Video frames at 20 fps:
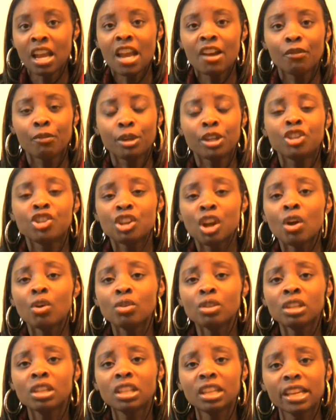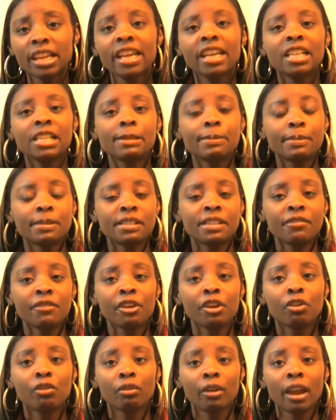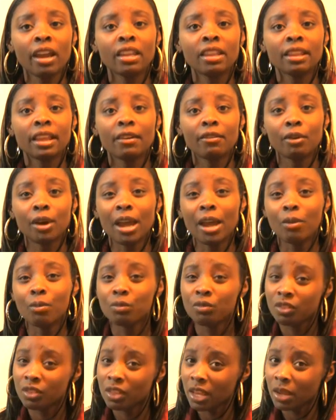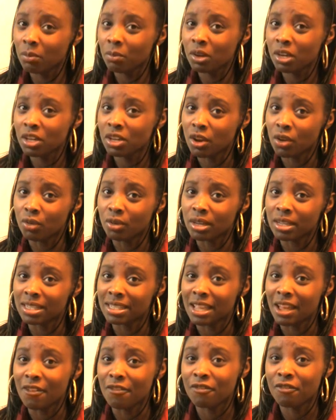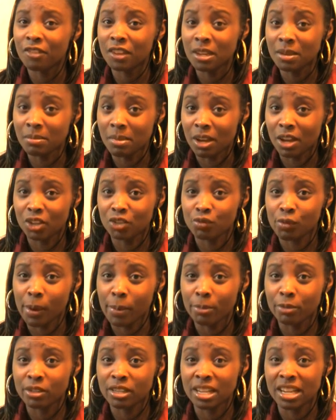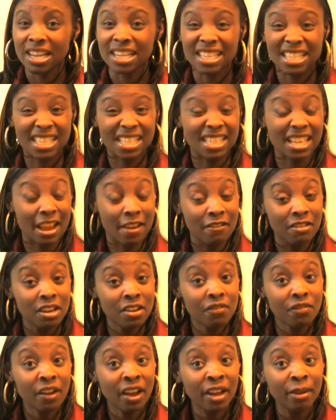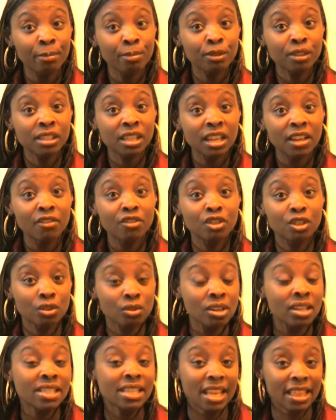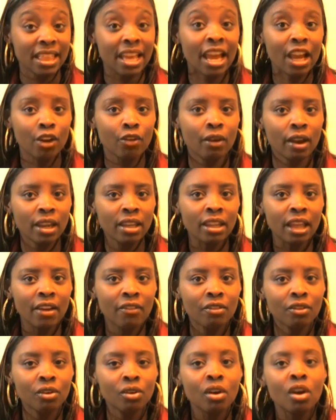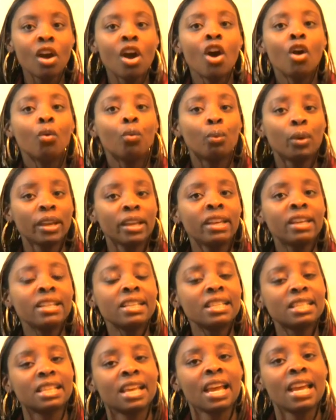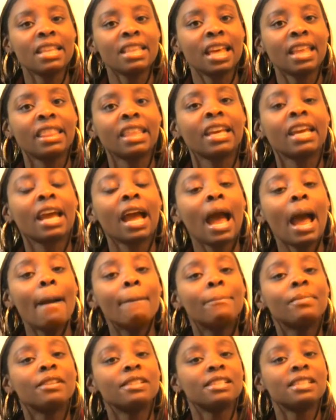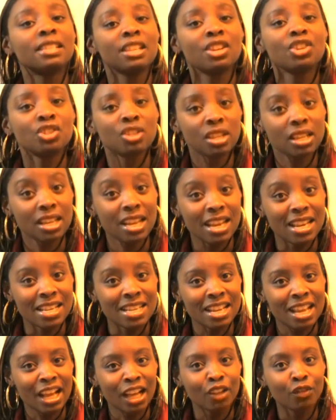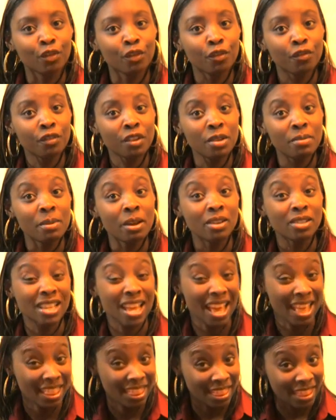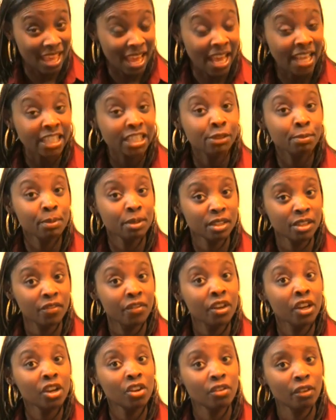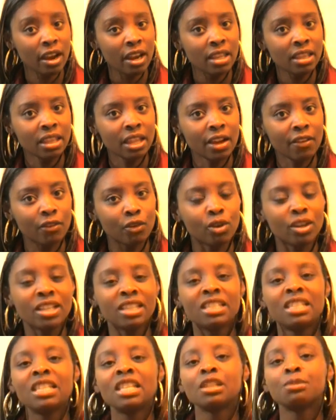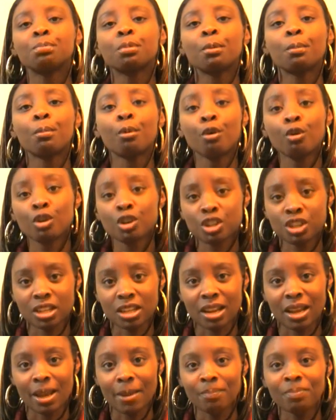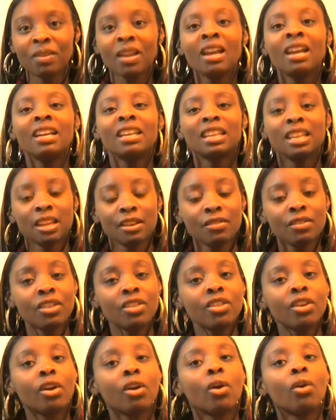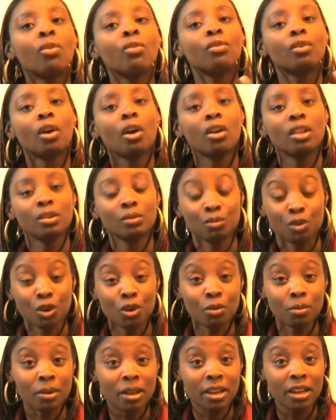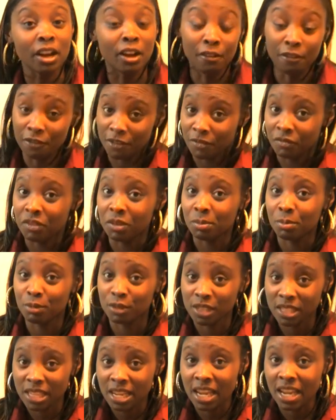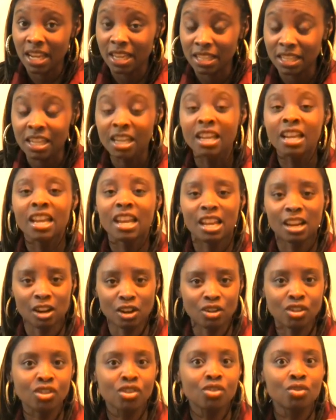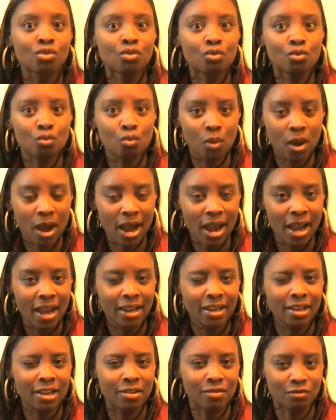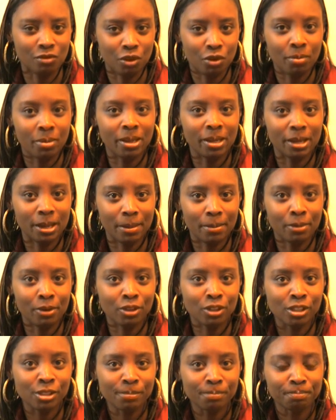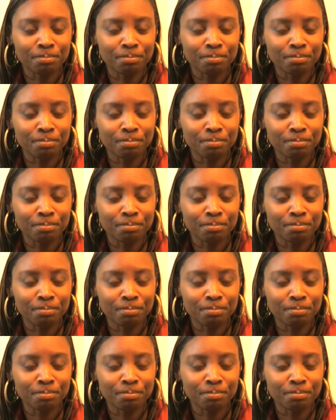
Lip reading: If we chose to look at a specific grade level and then we noticed that females represented 75% of students at that grade level, we could say that the composition index for females at that specific grade level is disproportionate given their overall enrollment of 50% in our school-wide enrollment numbers.